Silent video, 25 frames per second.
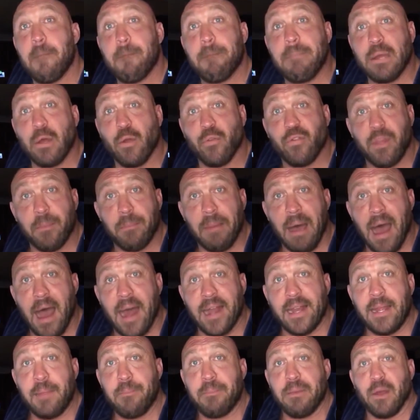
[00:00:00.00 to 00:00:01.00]
Build
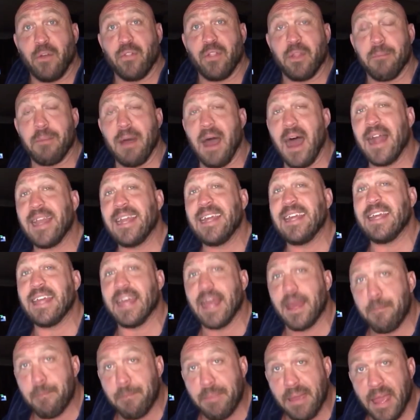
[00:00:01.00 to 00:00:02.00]
the body,
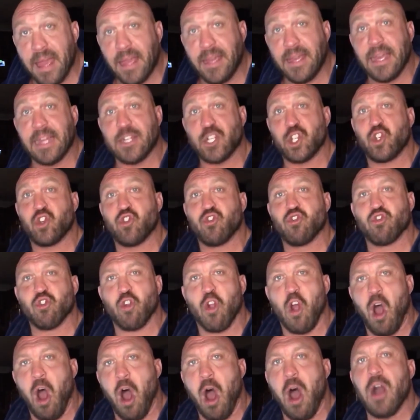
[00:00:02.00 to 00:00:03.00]
get big, get
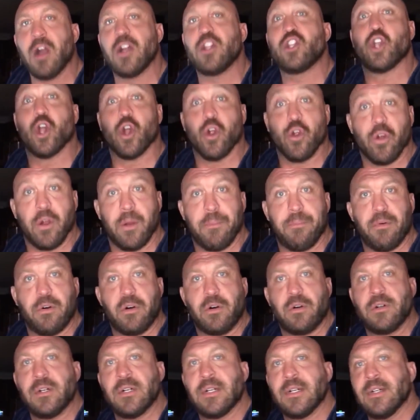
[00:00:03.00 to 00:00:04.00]
strong,
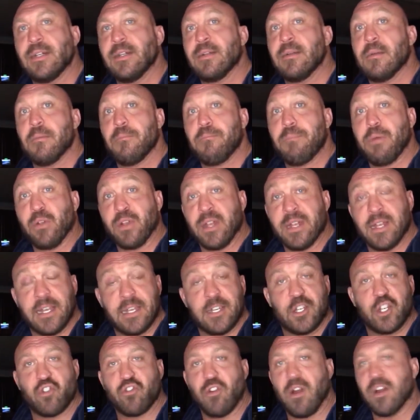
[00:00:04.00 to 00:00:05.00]
durable, build an
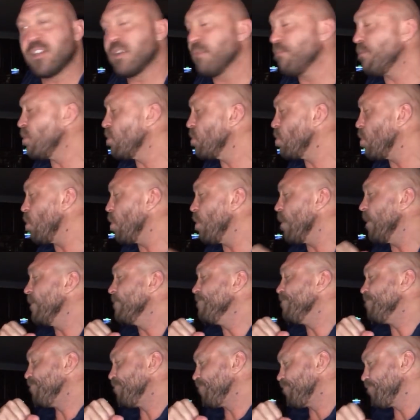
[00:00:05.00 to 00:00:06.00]
indestructible
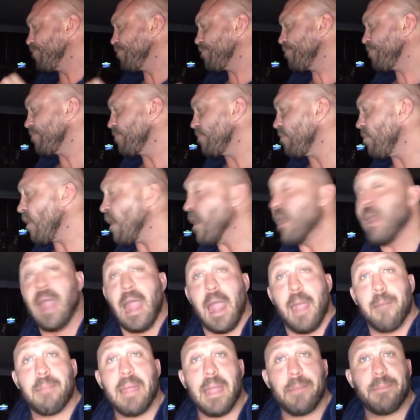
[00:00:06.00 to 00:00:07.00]
core.
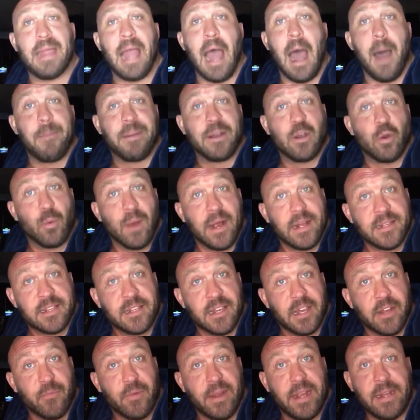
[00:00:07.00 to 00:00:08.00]
Maybe hop in a
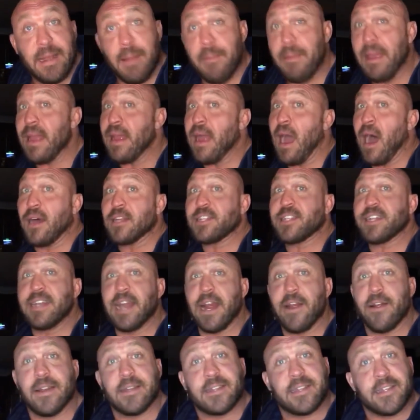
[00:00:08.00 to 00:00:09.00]
wrestling ring. I mean, Austin
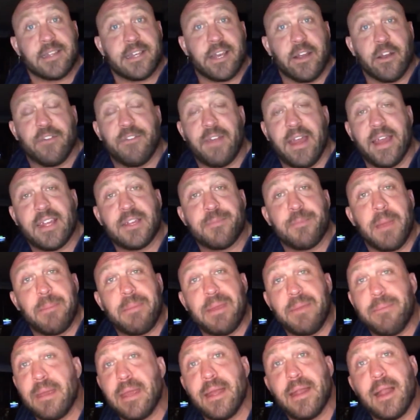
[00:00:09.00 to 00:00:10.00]
Aries is here in Vegas.
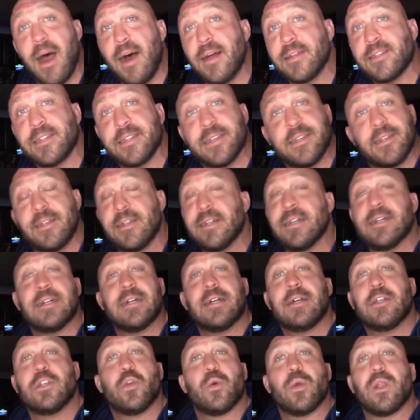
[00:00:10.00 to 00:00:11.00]
Maybe me and Austin
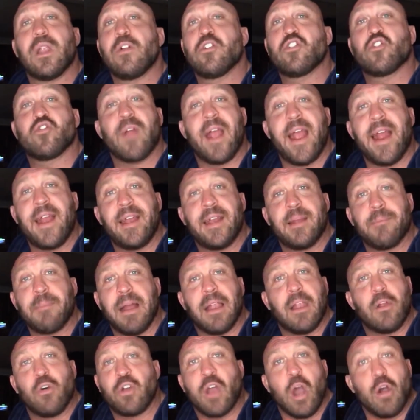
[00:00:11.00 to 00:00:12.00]
do a little training,
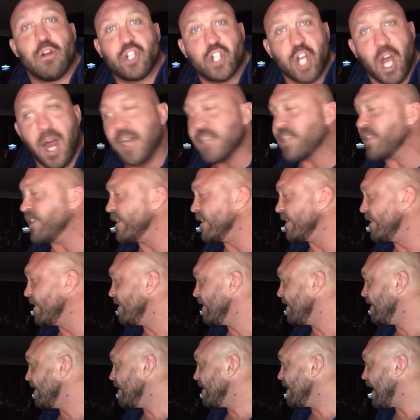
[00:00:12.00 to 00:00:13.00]
my little coach Austin.